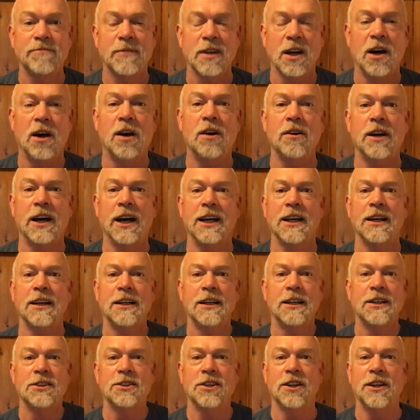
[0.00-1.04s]
All right.
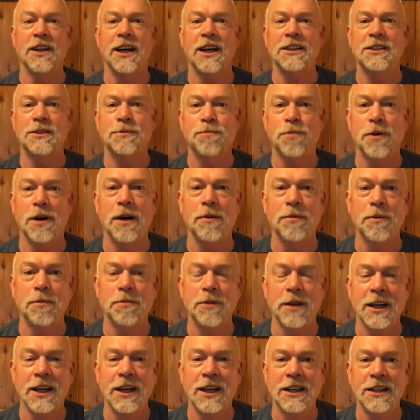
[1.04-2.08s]
So that's
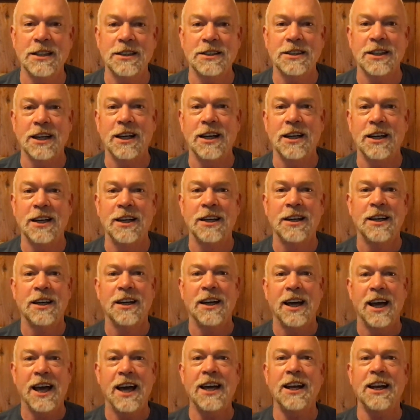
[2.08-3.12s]
probably as
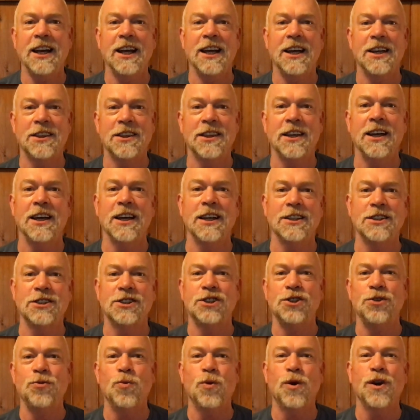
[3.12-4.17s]
heady a thing as
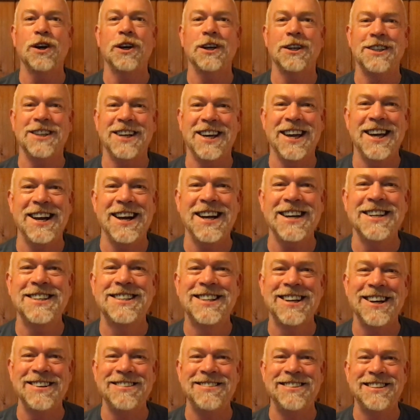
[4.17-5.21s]
you wanted to get
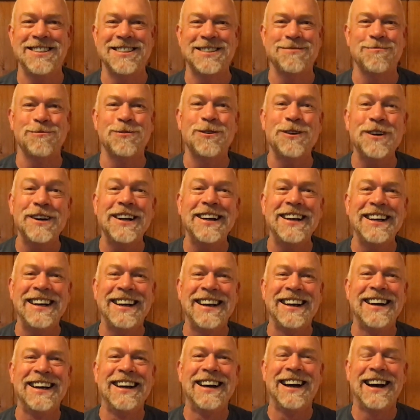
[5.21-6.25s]
into this morning.
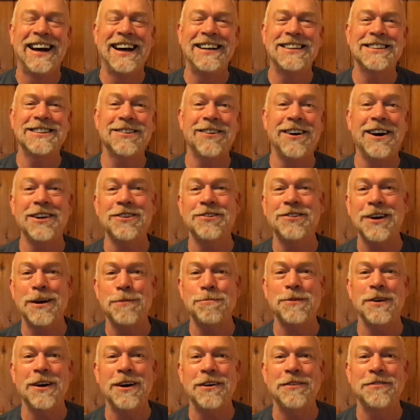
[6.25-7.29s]
So I'll
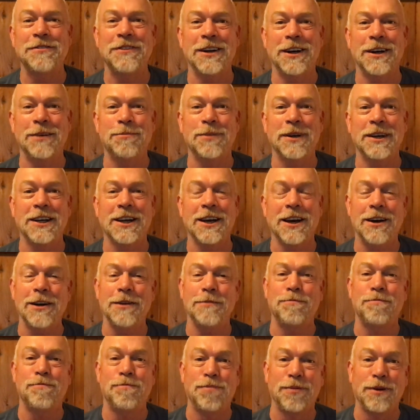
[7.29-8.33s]
drop you off there. But
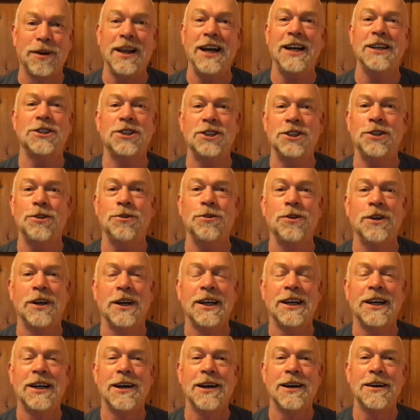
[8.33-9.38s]
God bless you
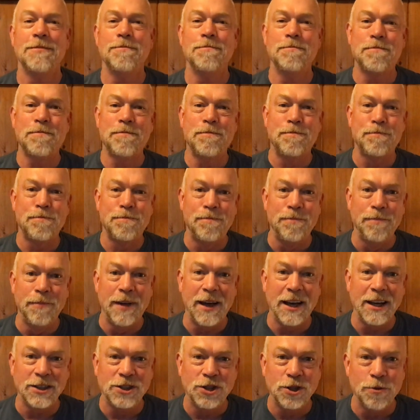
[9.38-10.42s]

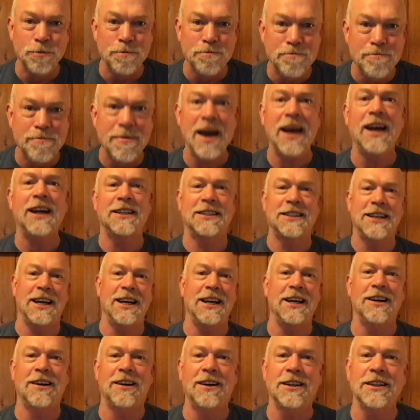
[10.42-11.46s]
as you
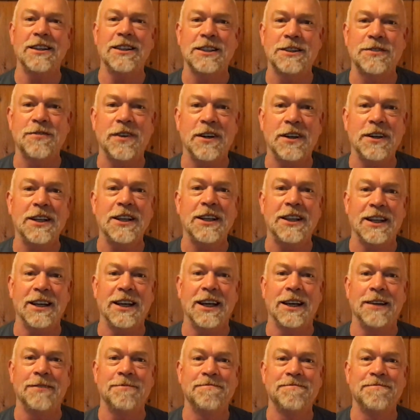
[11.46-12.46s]
meditate on this very thing.